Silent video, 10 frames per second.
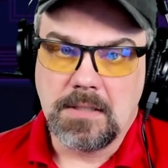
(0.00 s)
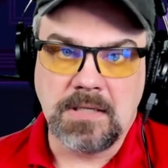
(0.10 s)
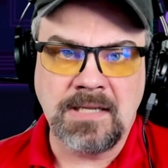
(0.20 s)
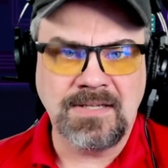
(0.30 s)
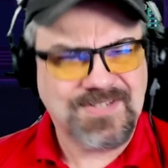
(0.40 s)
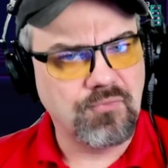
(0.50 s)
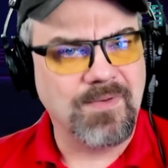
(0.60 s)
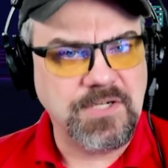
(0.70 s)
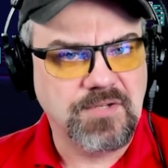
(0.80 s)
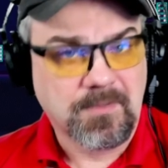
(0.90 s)
eh, to
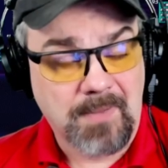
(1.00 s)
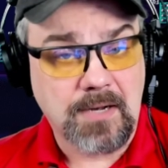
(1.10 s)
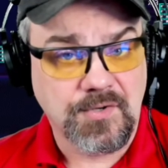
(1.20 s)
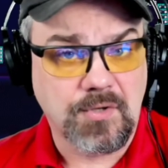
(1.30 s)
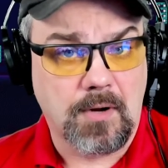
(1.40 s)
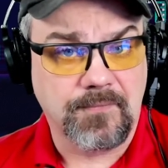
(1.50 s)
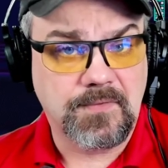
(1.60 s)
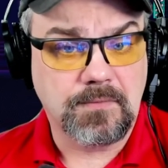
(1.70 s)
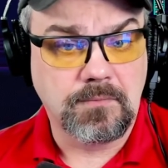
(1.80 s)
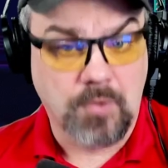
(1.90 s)
reach the
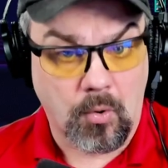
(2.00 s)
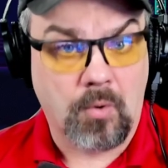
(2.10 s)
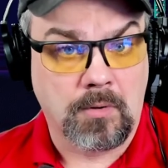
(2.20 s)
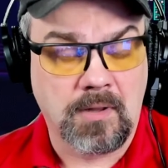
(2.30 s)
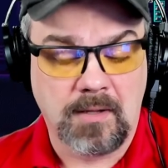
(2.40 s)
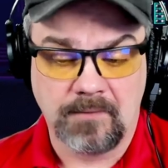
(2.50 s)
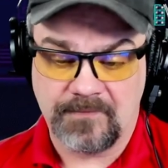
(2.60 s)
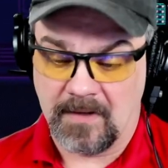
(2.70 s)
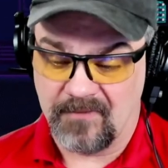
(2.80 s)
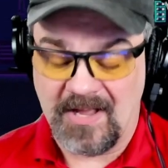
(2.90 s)
Microsoft goal
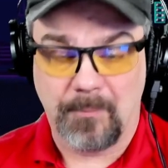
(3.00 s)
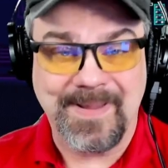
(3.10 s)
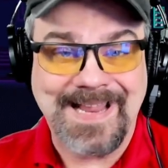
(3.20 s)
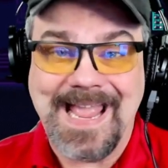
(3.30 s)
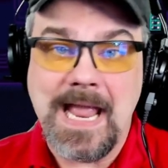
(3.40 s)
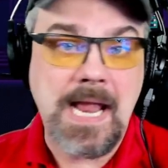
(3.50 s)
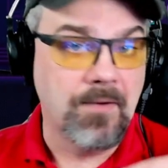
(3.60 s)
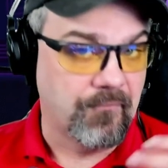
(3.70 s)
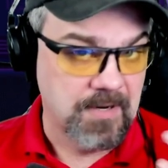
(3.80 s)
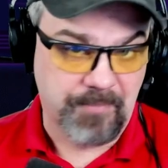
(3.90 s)
of of helping
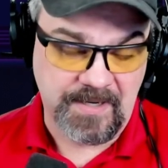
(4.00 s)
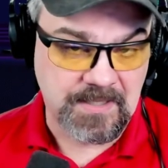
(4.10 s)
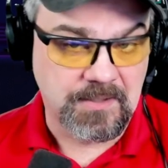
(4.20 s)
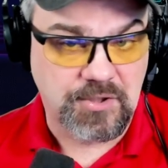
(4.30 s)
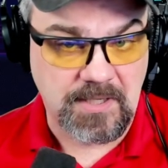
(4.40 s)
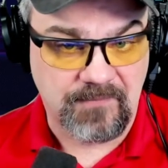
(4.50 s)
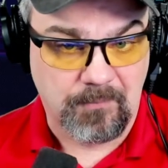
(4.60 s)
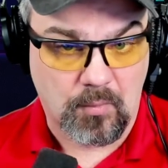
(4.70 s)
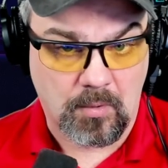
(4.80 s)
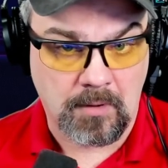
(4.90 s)
everybody achieve
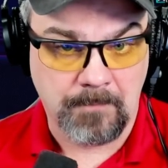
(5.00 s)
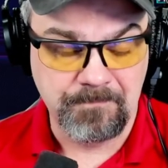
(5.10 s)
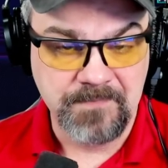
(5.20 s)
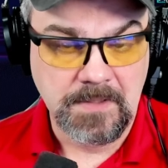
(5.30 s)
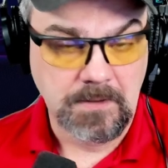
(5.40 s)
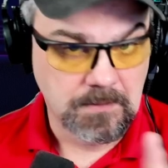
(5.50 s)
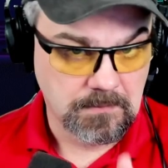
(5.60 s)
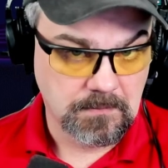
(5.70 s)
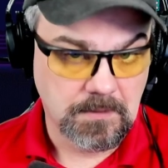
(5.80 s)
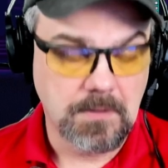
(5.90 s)
more.
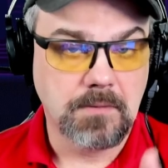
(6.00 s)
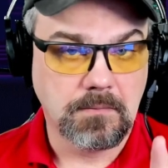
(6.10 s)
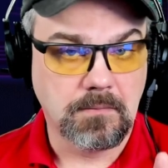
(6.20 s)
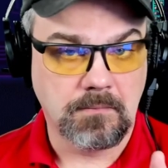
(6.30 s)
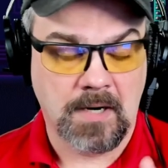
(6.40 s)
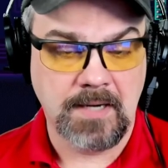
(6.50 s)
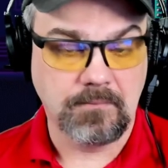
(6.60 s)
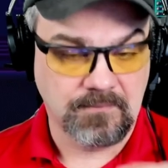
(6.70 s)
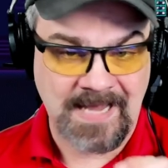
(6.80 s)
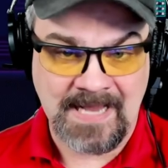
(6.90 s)
Right?
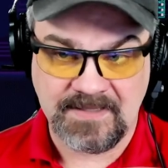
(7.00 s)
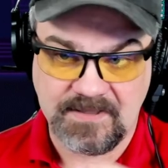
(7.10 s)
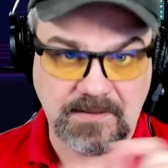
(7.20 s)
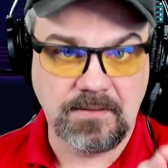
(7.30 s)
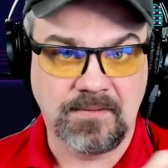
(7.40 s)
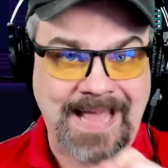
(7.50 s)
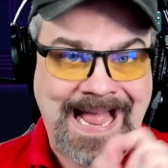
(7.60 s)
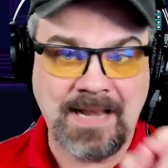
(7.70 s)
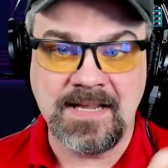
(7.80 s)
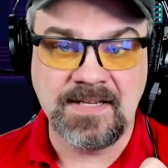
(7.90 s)
That's
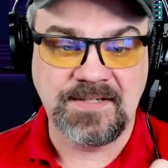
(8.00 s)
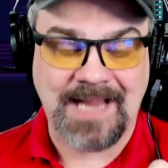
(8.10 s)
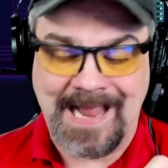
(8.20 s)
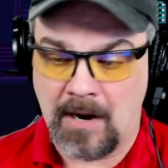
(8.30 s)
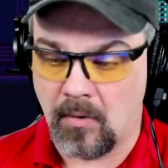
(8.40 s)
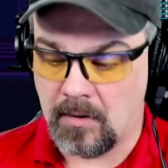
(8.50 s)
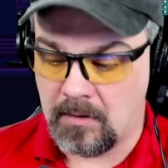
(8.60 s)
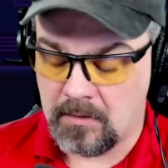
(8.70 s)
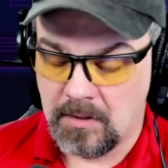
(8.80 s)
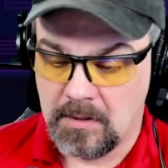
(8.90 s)
that is
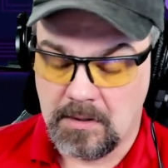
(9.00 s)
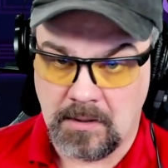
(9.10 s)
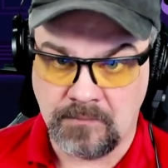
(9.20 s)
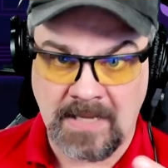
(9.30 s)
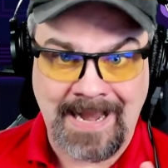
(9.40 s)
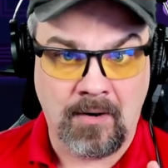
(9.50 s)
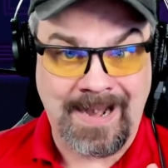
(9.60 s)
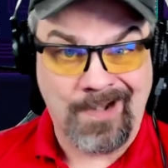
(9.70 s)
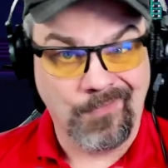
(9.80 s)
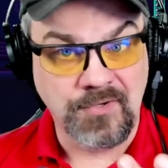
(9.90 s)
our our our